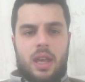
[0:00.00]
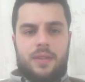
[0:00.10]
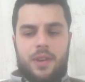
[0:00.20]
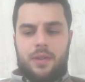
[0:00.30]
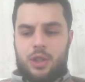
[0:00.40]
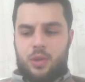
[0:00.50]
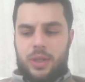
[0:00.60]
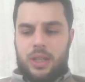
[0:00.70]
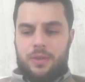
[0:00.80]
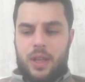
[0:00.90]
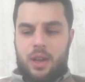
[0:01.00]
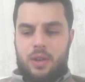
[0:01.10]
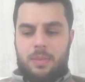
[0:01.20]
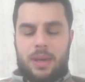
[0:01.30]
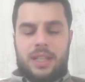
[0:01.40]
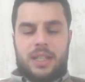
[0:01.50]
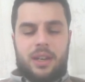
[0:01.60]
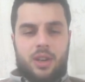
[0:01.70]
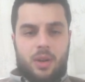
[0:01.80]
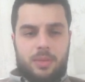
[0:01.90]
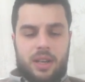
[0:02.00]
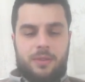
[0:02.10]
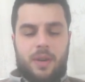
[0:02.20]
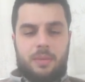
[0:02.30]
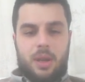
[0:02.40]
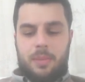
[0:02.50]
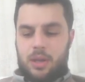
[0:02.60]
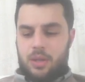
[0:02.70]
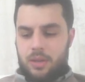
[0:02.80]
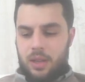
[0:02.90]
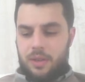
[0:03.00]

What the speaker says: If you've enjoyed this video, please take the time to hit the thumbs up button.